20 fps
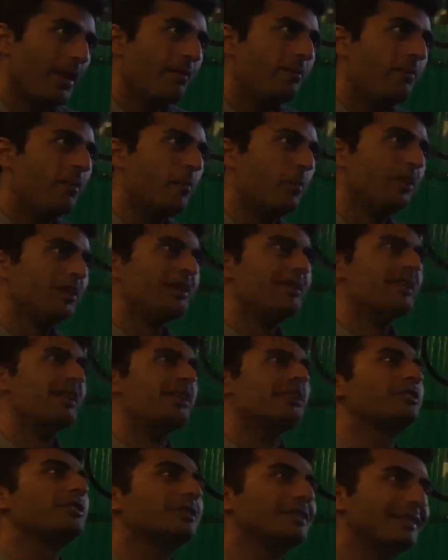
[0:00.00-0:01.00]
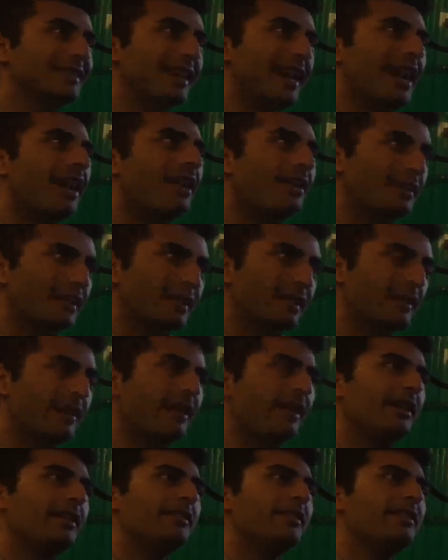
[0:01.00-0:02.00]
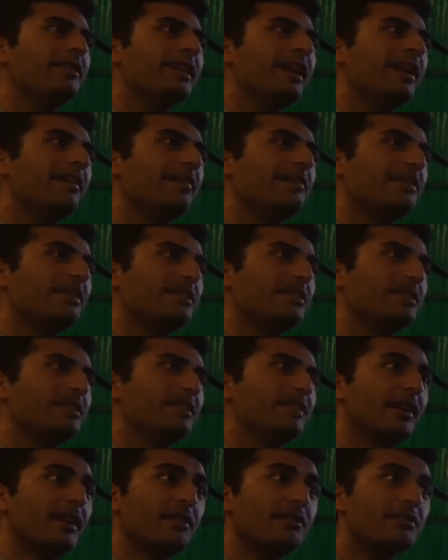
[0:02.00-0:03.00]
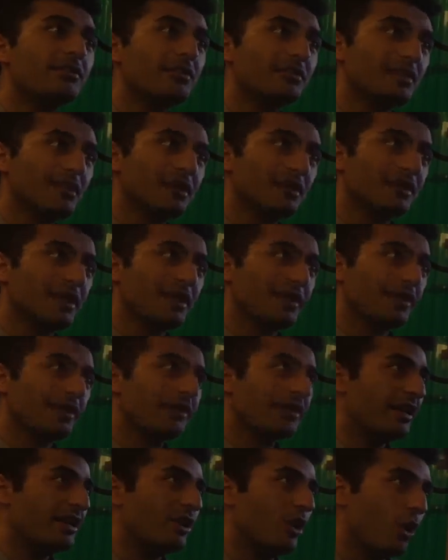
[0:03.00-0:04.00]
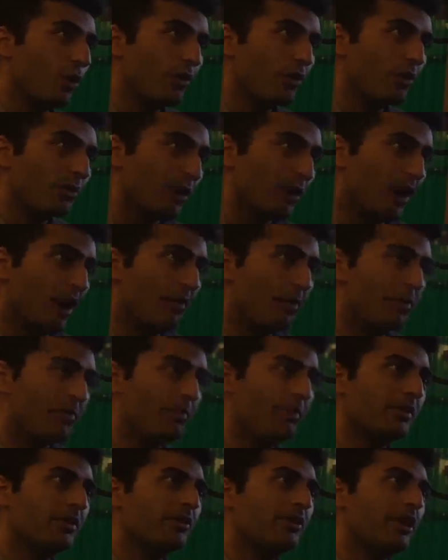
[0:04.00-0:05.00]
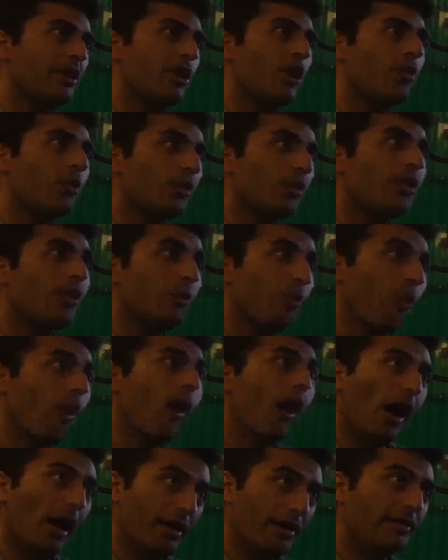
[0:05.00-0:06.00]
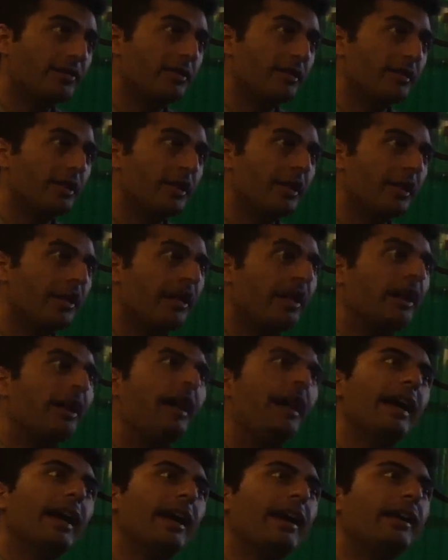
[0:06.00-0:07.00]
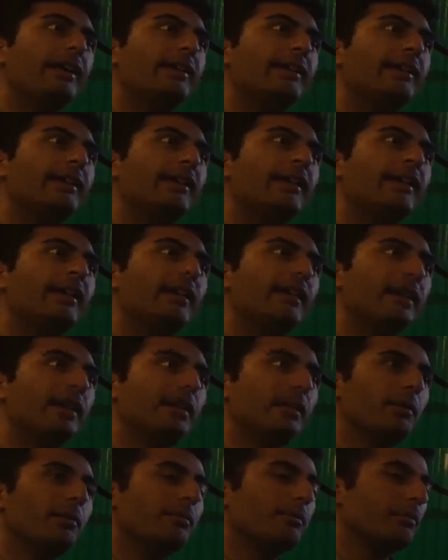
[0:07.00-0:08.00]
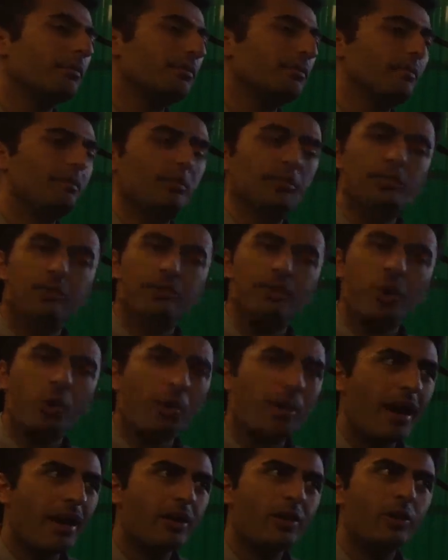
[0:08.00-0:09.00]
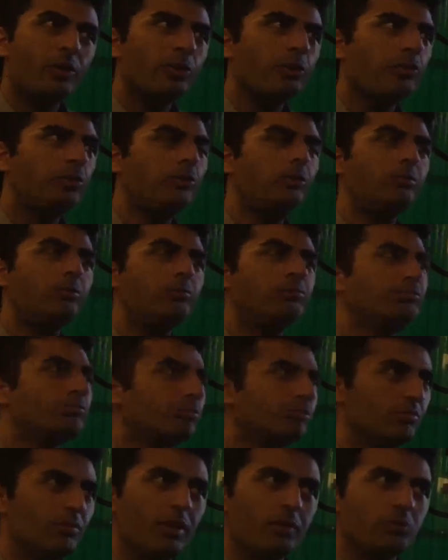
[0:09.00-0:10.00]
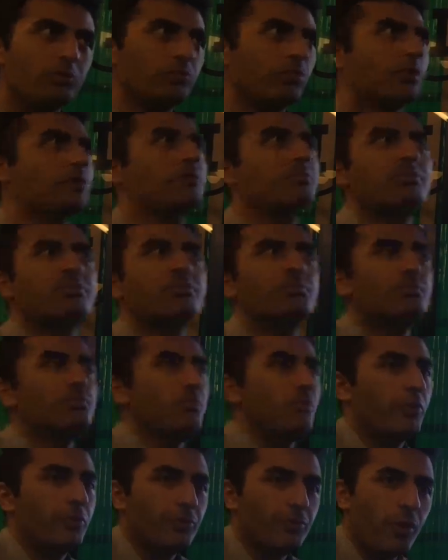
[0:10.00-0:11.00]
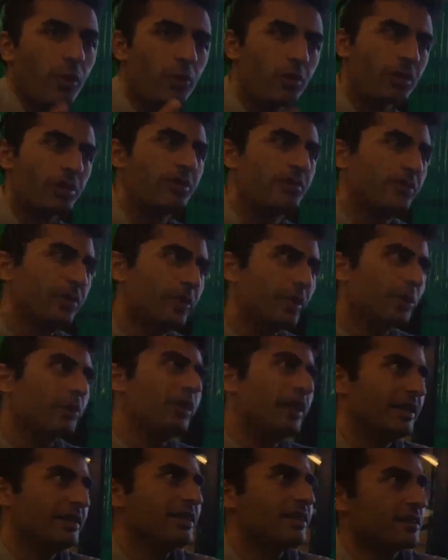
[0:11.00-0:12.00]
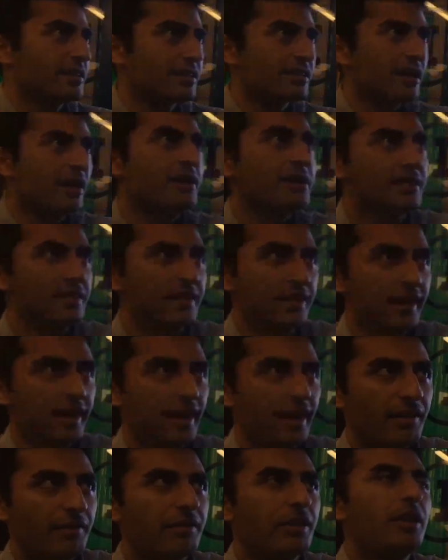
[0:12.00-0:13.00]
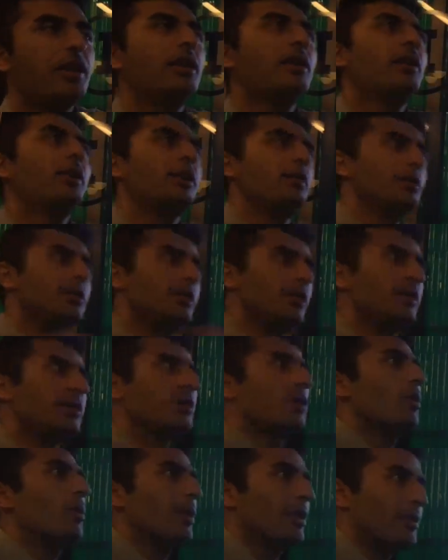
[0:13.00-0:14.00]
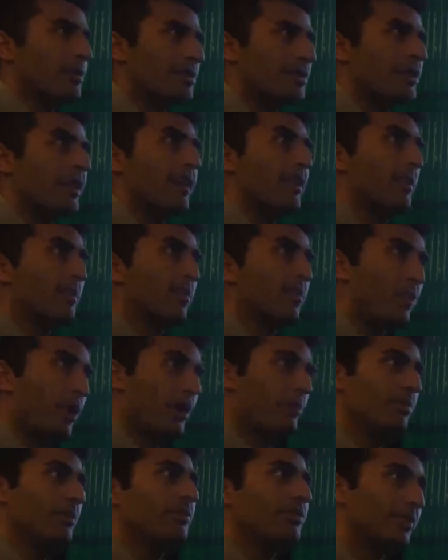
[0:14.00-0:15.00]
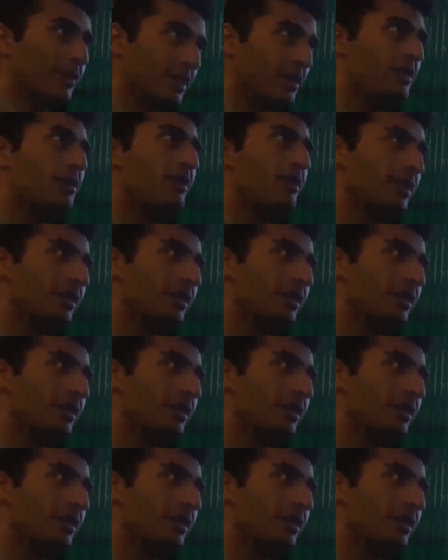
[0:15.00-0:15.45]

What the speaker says: But when you say good talent, then you have these industries that they know the problem, they know what they want, and no matter what focus field in data science you have, you need to go and understand the problem first.